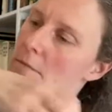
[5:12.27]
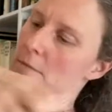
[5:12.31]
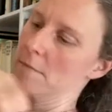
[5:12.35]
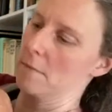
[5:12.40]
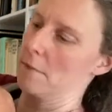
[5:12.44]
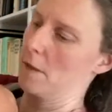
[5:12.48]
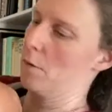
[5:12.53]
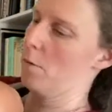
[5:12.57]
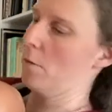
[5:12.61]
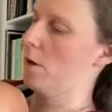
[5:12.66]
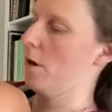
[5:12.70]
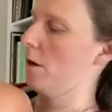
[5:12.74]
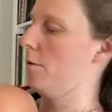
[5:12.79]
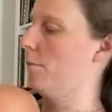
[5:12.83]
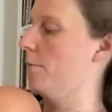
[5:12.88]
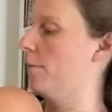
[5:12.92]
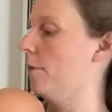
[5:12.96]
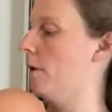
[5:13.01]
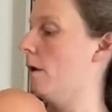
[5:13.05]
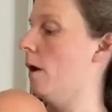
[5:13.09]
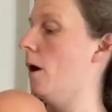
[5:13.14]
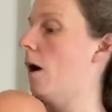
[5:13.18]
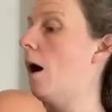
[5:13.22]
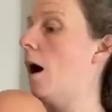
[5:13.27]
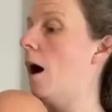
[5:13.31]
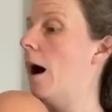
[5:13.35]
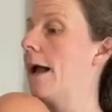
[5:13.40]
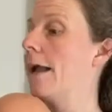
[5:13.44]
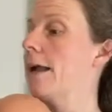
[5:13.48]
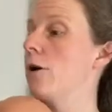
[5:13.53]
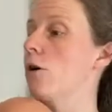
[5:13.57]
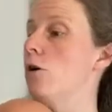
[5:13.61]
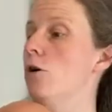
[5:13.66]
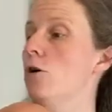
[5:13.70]
There we go. I
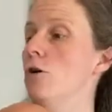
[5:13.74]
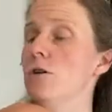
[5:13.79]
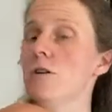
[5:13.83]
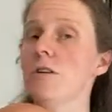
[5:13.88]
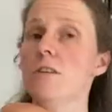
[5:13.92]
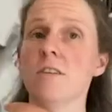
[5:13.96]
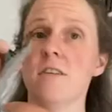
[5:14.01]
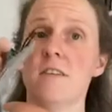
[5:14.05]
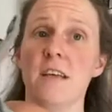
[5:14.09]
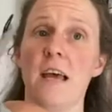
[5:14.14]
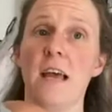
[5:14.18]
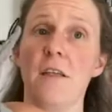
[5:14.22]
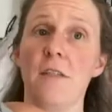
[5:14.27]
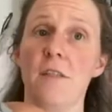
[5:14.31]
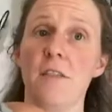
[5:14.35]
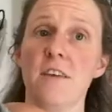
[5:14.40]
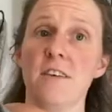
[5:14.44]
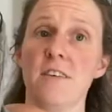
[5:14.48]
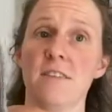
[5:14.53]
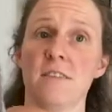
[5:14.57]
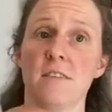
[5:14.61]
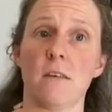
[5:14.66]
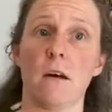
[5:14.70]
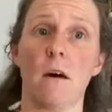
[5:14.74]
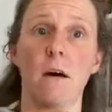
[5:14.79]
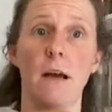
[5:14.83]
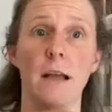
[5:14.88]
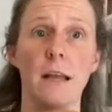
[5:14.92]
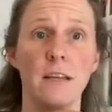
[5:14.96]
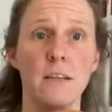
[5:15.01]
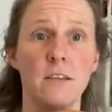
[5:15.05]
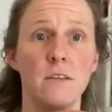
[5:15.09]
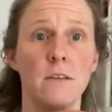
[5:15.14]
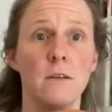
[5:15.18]
could take this
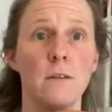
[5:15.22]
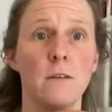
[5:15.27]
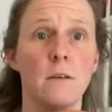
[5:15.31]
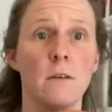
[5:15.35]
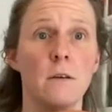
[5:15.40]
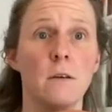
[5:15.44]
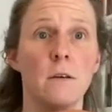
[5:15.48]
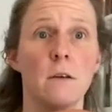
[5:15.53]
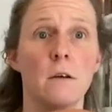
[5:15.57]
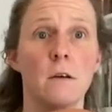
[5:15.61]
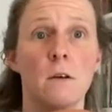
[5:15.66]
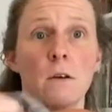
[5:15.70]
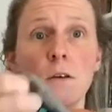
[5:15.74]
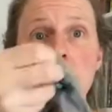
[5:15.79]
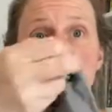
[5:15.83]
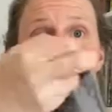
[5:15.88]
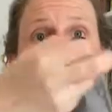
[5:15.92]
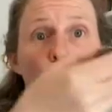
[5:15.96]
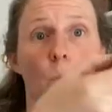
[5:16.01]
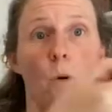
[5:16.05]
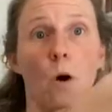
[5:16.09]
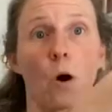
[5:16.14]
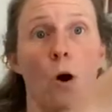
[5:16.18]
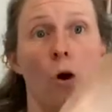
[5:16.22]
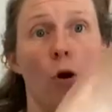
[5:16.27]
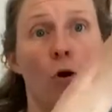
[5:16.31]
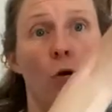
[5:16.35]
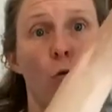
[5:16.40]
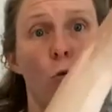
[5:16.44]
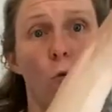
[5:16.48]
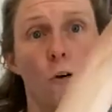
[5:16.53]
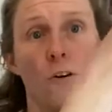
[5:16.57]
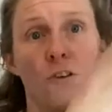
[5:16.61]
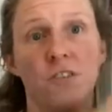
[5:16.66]
side, so
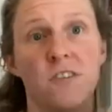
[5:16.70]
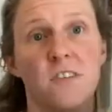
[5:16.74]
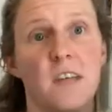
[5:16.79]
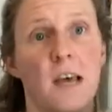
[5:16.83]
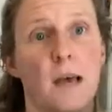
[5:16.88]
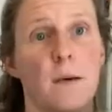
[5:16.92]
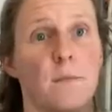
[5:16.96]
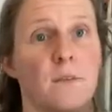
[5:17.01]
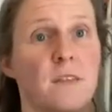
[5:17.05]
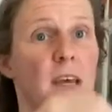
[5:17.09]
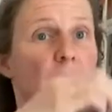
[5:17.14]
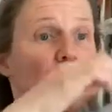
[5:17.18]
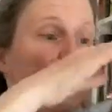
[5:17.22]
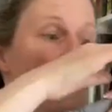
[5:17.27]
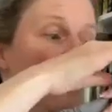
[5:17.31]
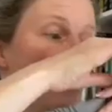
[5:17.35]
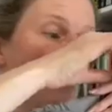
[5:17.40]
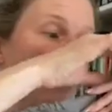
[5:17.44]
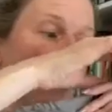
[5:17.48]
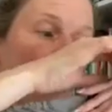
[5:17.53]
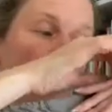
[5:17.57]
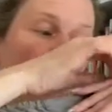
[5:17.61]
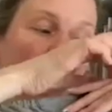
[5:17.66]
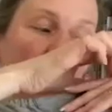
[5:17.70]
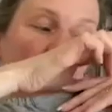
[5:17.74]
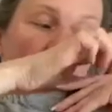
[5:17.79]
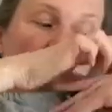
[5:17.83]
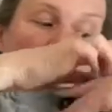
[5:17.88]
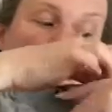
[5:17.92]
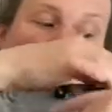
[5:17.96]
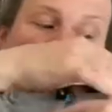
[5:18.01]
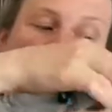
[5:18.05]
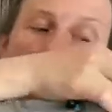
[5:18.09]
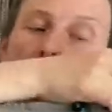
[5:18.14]
across Sam's head that
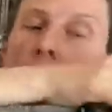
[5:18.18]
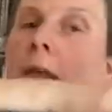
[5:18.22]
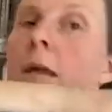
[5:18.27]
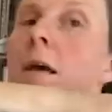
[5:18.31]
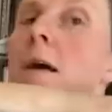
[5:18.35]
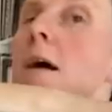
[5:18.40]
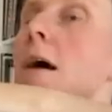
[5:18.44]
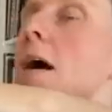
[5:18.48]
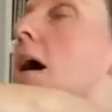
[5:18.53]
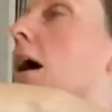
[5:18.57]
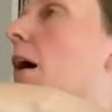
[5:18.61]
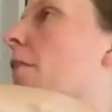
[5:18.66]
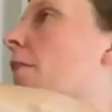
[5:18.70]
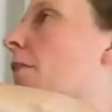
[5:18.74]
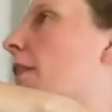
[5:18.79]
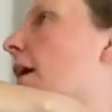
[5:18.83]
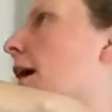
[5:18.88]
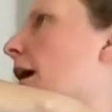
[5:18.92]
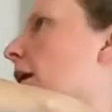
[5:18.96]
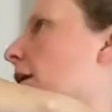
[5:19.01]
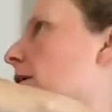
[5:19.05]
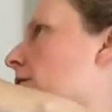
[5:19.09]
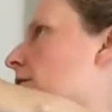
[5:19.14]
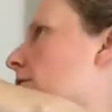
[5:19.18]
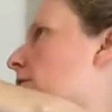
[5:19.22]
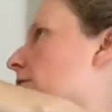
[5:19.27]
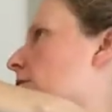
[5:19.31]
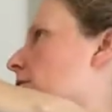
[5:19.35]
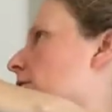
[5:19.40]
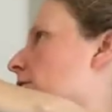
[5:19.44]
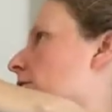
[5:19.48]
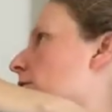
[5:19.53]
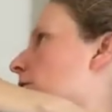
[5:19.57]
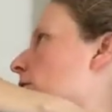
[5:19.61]
way, and then
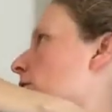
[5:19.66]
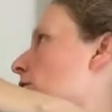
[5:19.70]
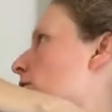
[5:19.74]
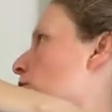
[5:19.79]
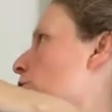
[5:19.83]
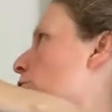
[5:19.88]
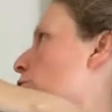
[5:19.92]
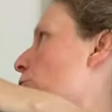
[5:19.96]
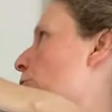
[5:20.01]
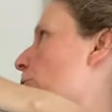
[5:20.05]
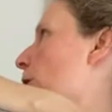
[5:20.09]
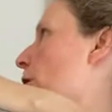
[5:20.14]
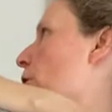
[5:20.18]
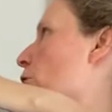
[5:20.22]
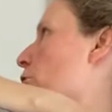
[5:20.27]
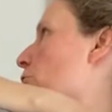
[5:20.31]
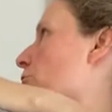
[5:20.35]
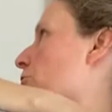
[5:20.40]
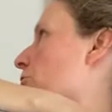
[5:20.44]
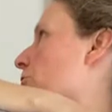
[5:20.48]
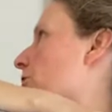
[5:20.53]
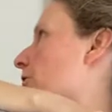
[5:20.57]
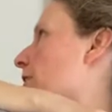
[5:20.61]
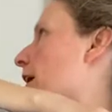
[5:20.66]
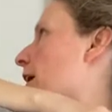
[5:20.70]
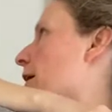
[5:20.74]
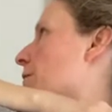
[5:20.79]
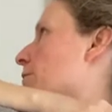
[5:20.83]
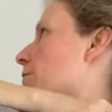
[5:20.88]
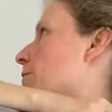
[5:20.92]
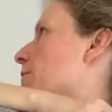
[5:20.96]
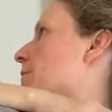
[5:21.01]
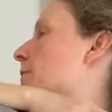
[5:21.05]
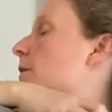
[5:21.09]
loop it onto
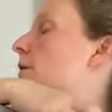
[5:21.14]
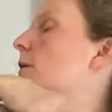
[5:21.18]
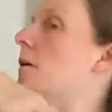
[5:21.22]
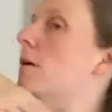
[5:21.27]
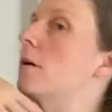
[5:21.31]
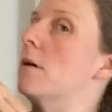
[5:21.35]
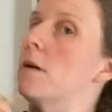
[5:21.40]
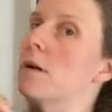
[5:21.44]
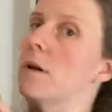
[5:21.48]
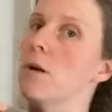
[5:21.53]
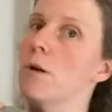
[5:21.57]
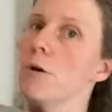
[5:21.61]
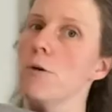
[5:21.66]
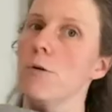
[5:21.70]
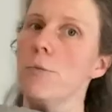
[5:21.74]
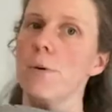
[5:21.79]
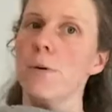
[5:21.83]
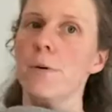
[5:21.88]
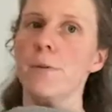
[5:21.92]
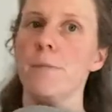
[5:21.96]
that loop.